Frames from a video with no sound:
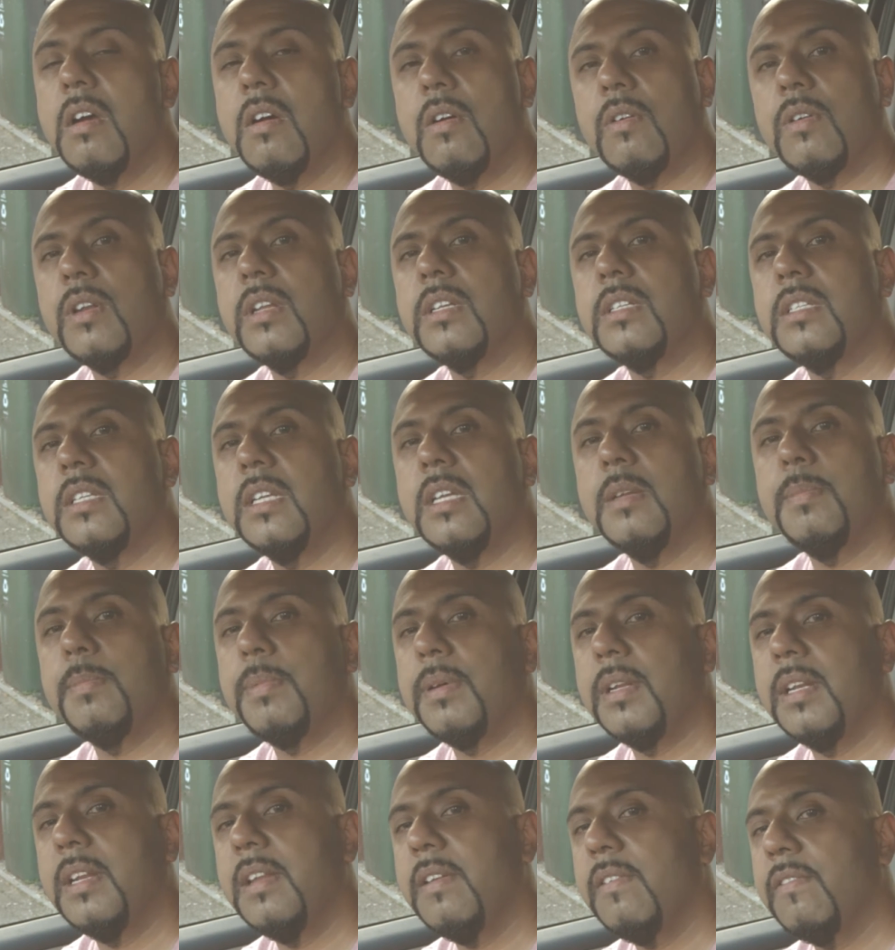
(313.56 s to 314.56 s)
on a
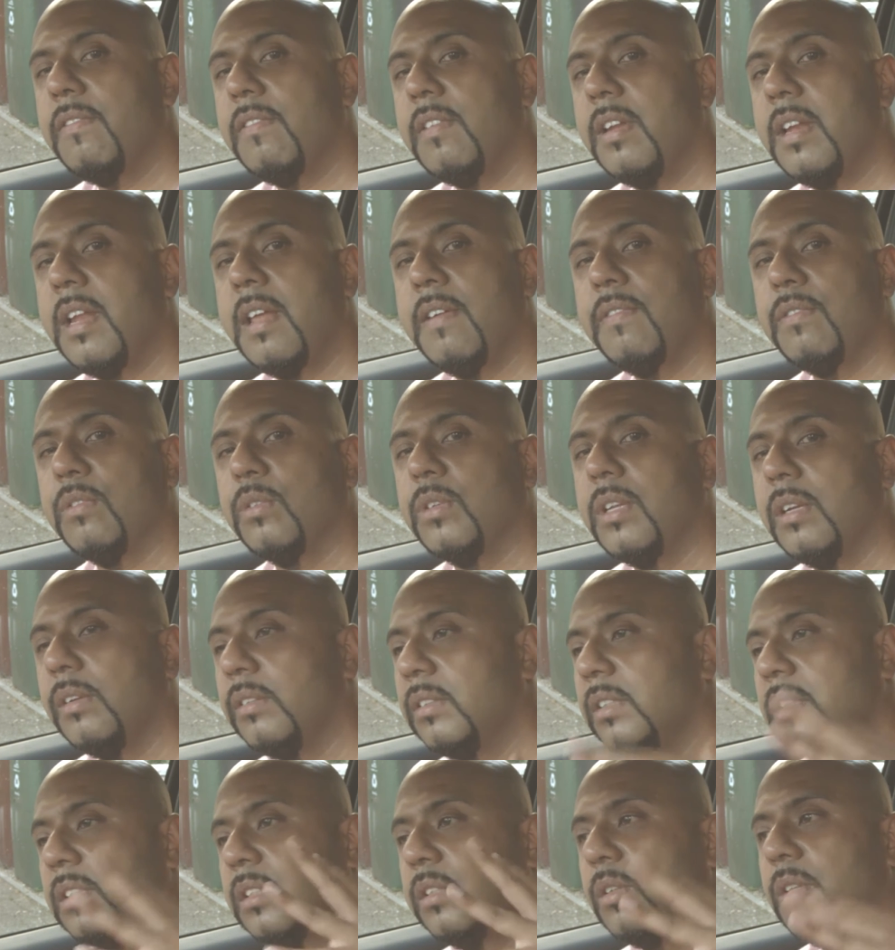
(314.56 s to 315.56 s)
deeper level.
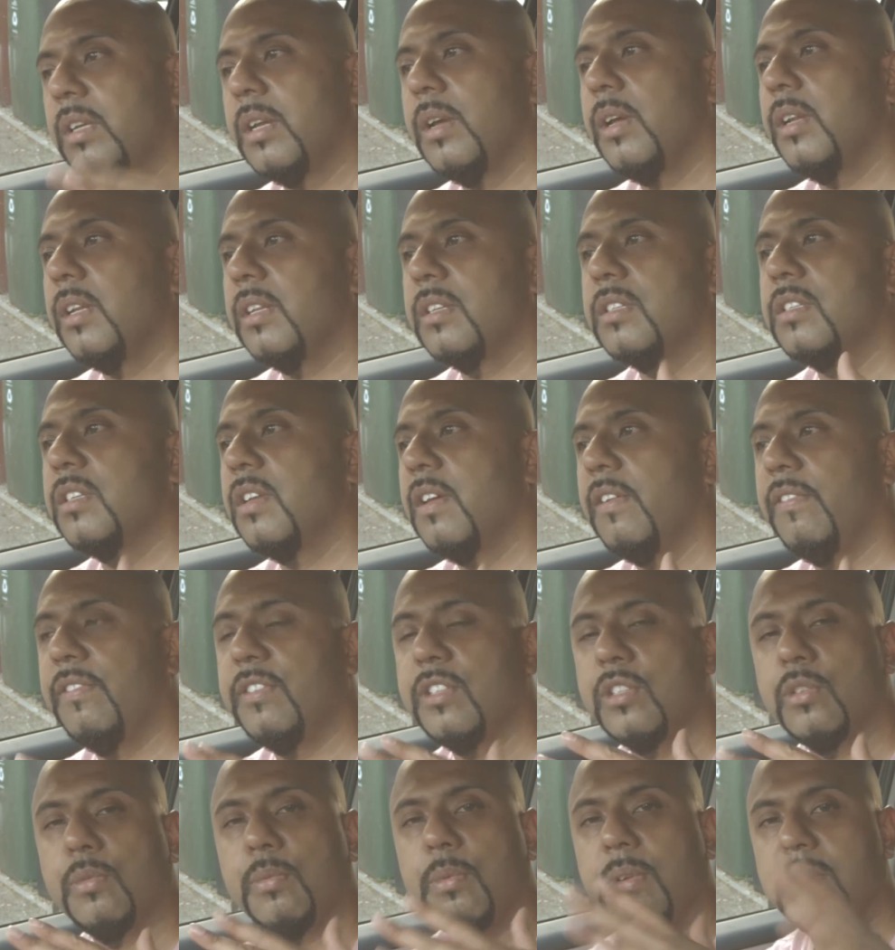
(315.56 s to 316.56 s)
Don't just look at the
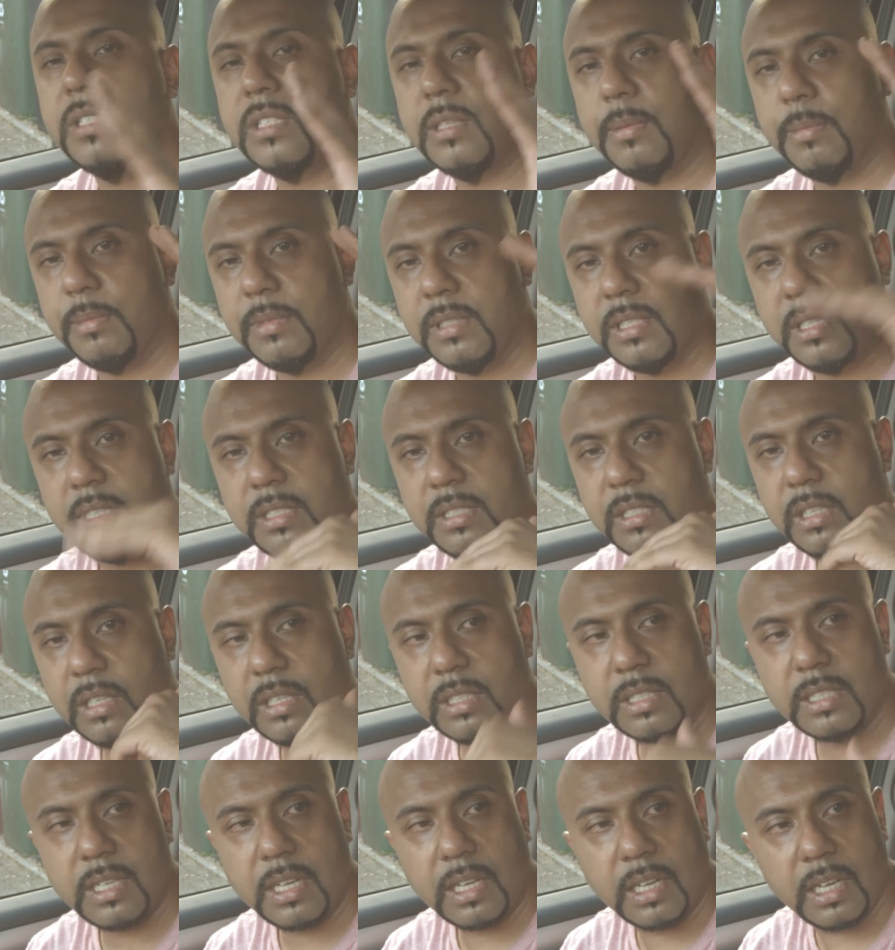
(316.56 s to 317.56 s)
surface of what someone says. You
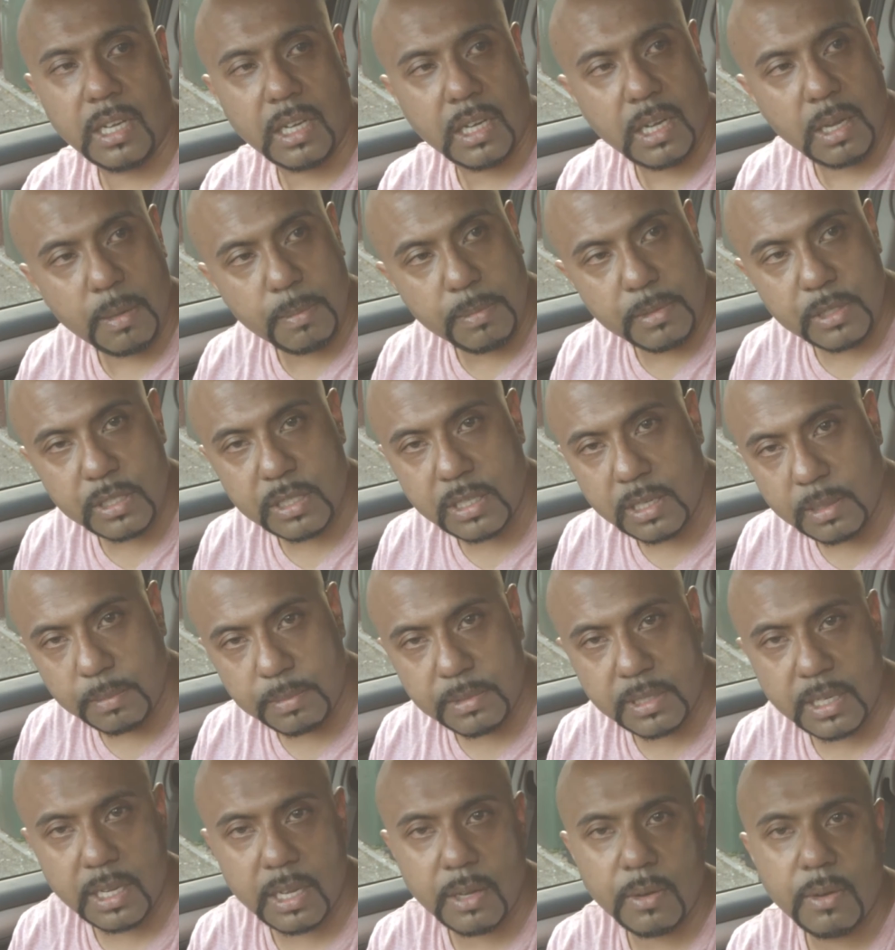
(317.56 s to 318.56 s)
can take it a couple of
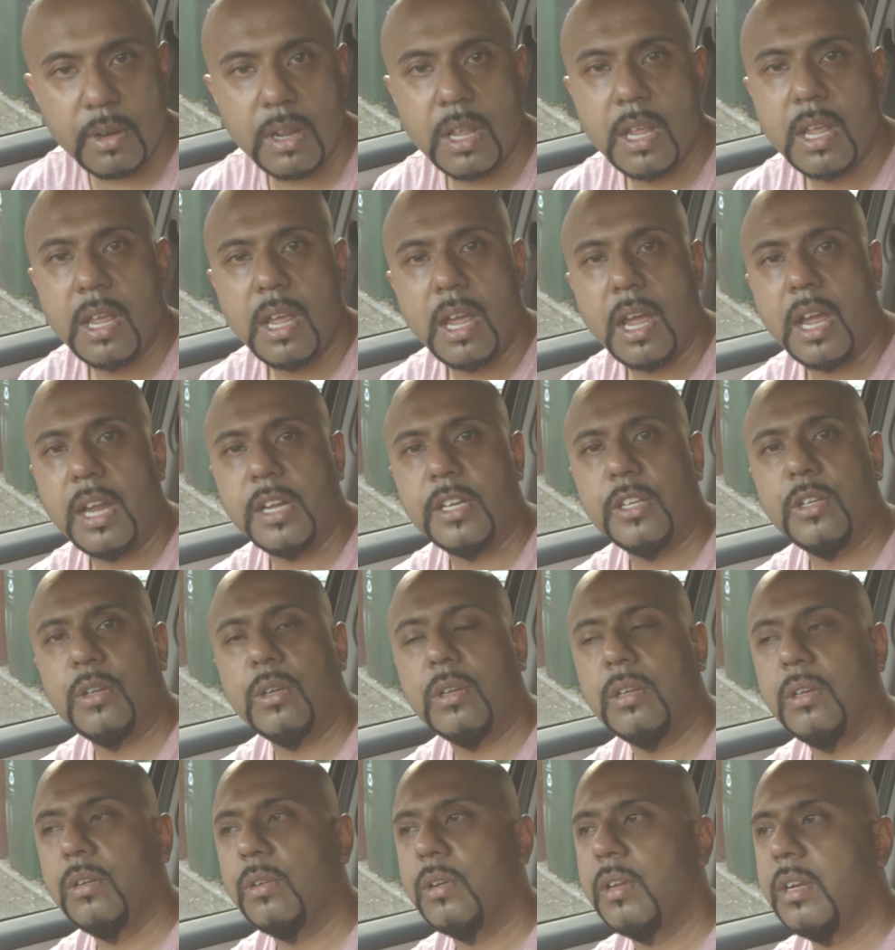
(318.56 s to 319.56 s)
steps down and you
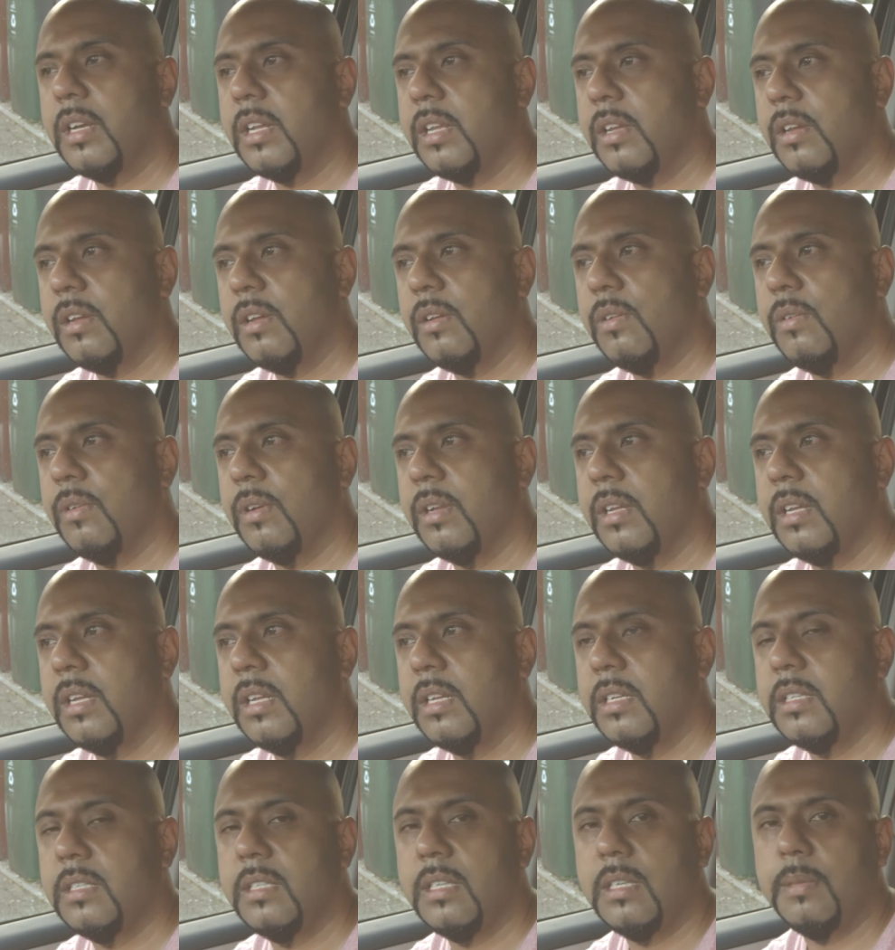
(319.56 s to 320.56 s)
can look at it on
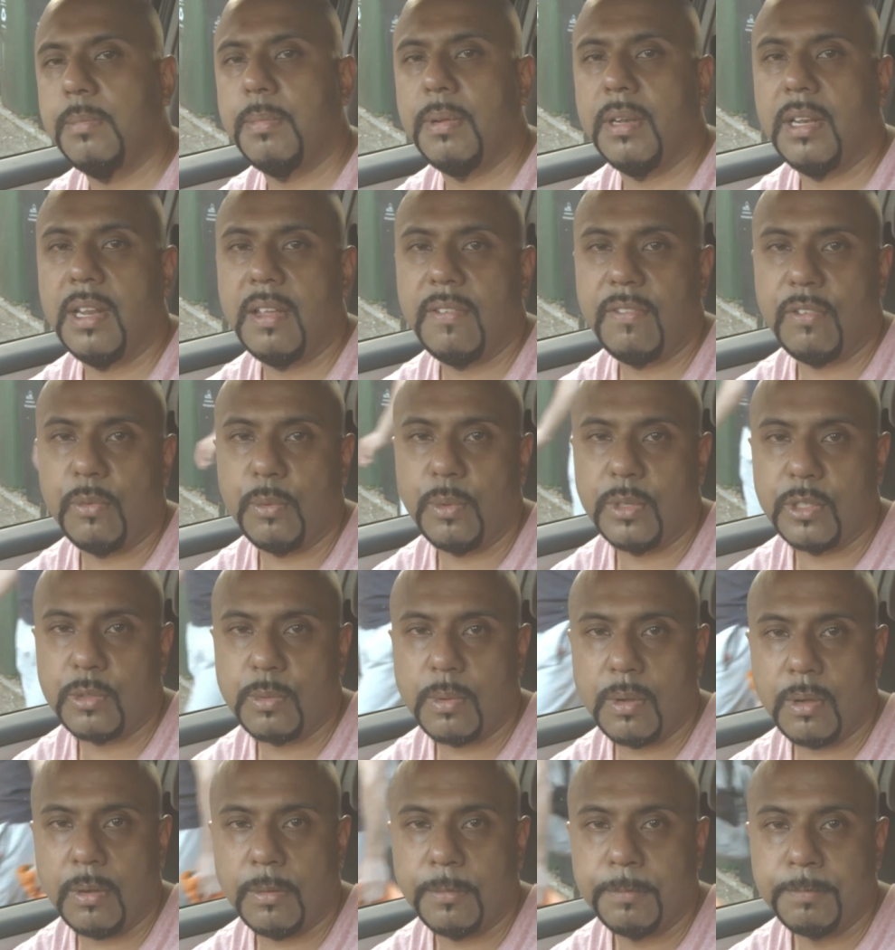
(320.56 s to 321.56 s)
a deeper level as
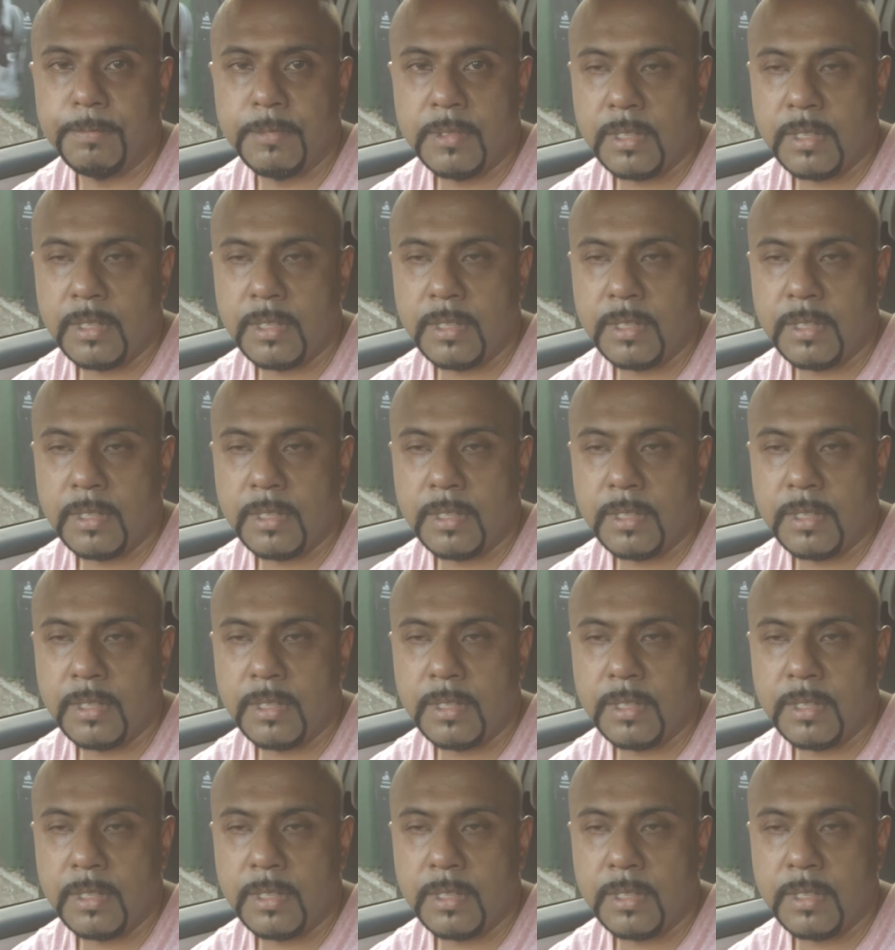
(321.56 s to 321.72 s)
well.